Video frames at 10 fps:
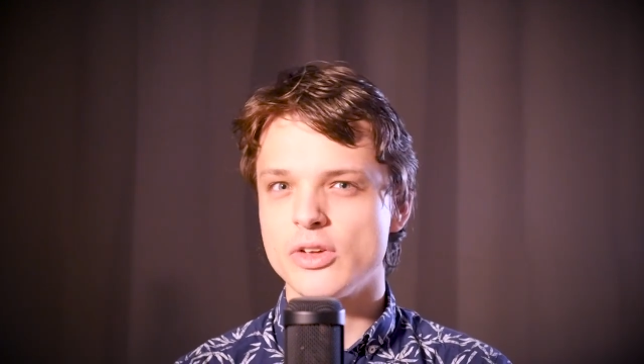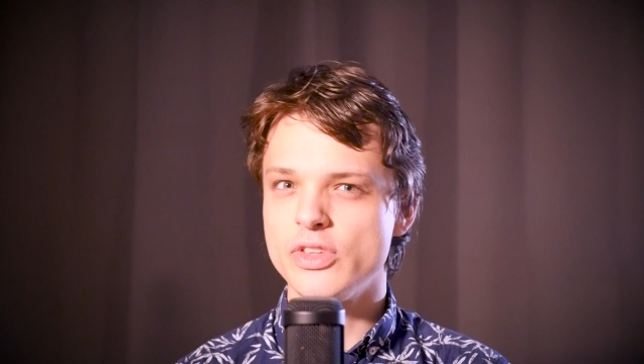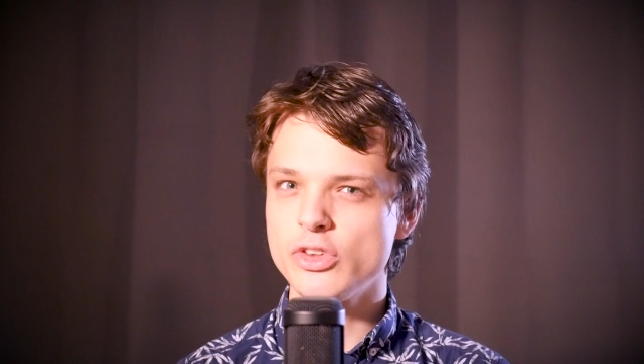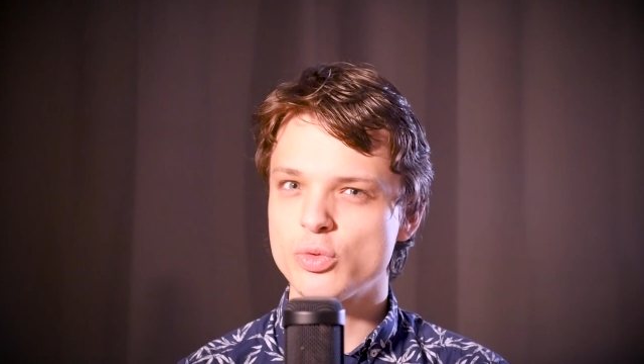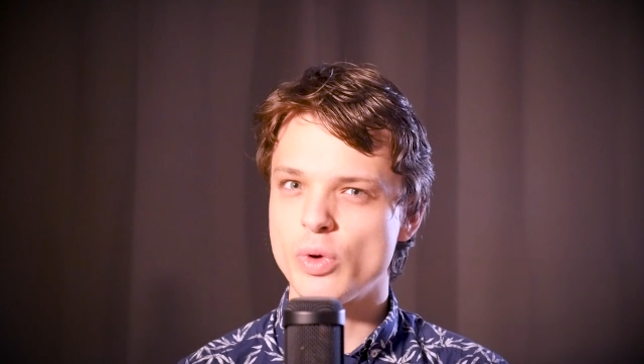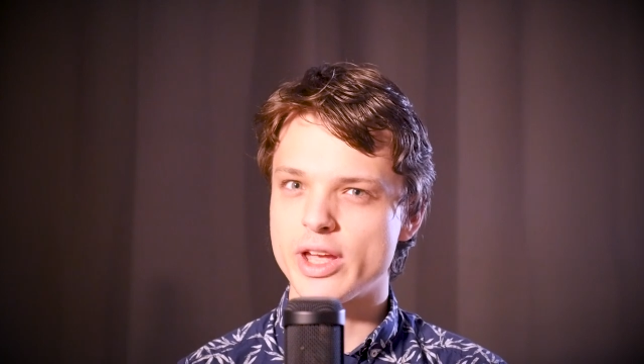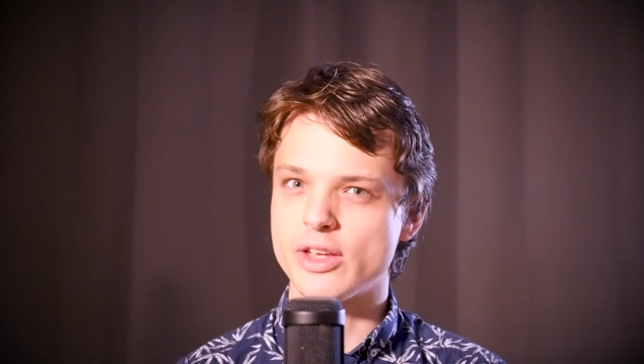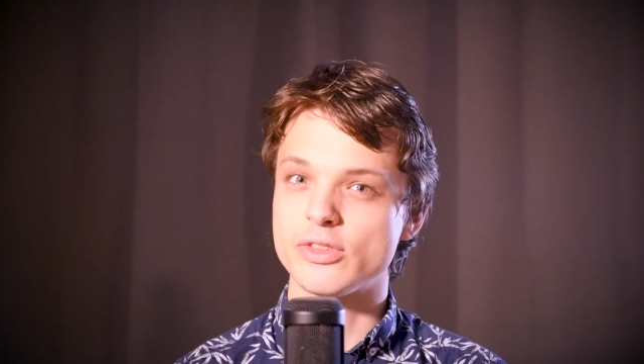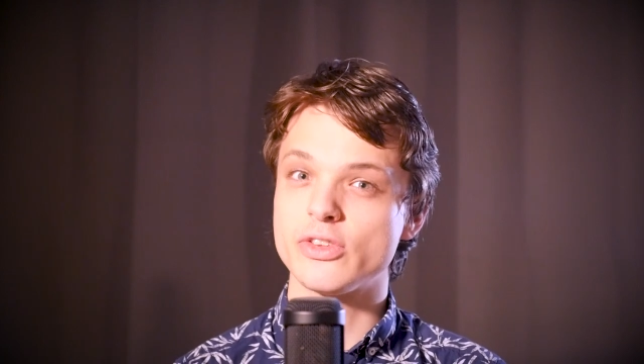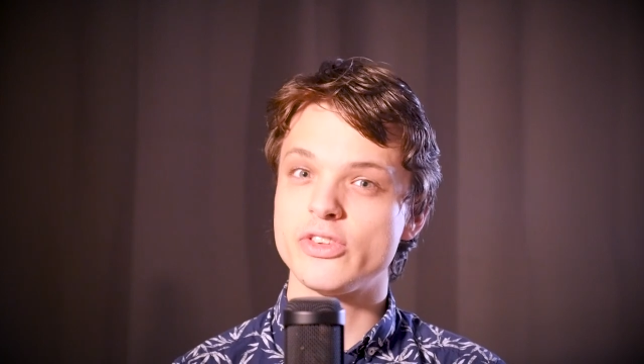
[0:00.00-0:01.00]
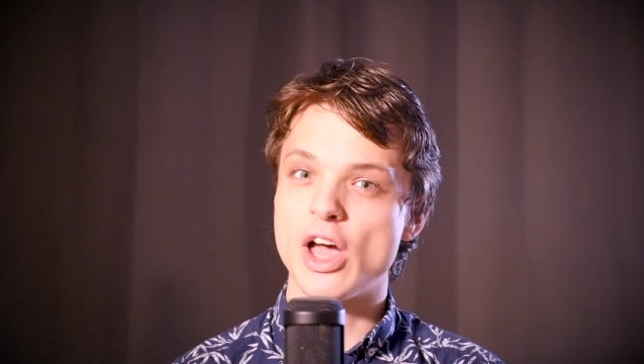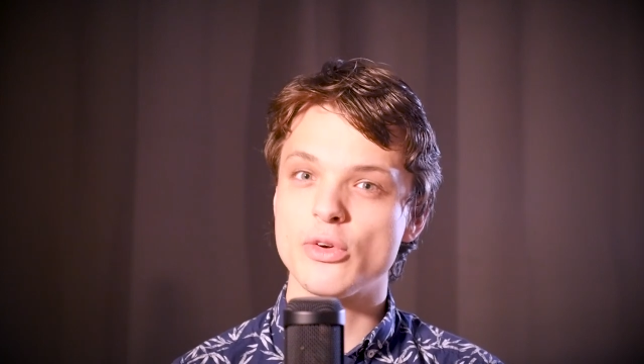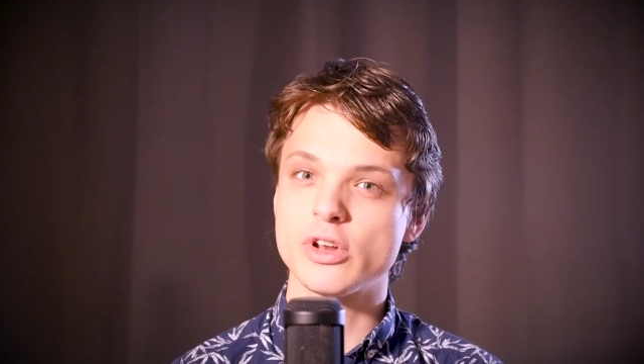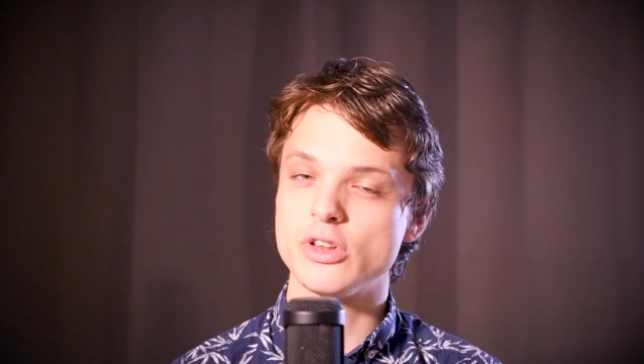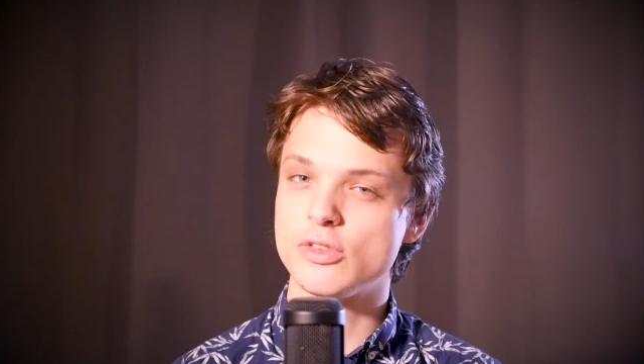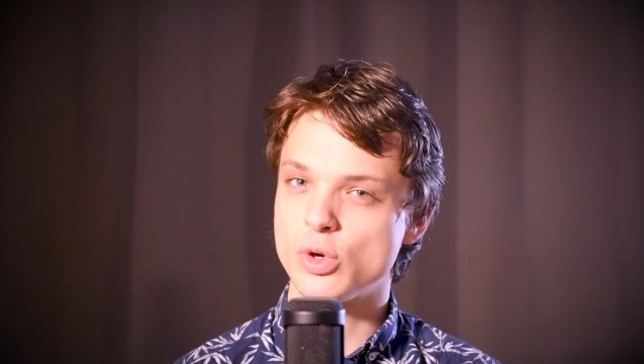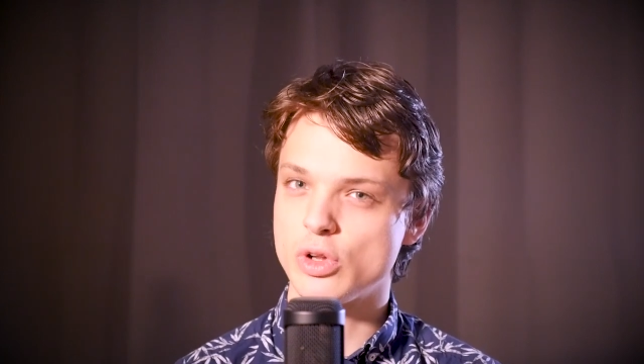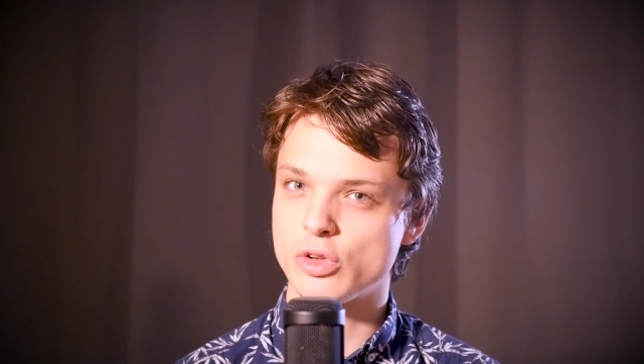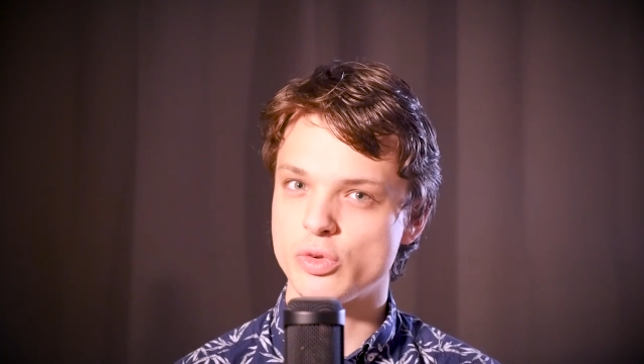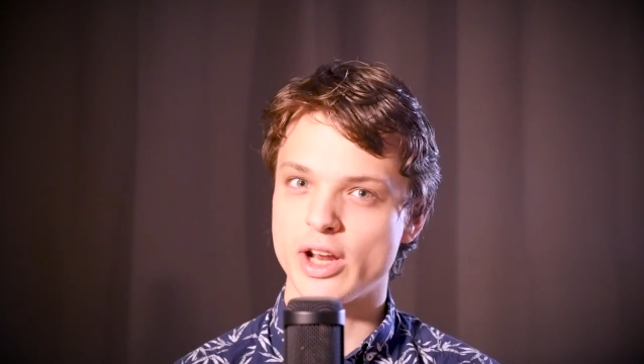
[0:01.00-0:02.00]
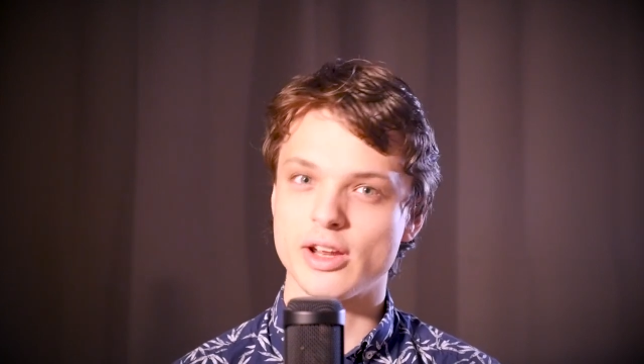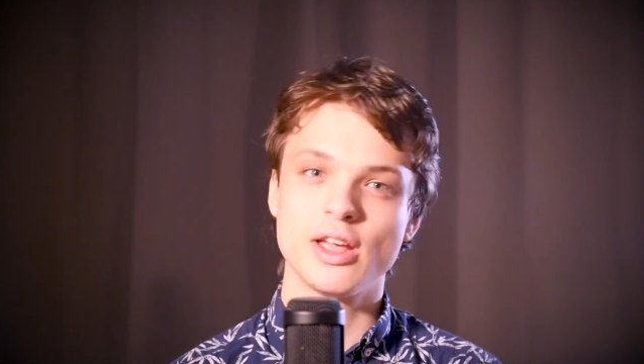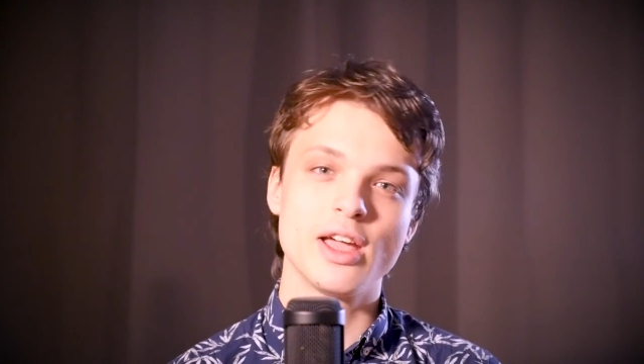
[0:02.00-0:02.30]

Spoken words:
This way, the sound in the vocal tract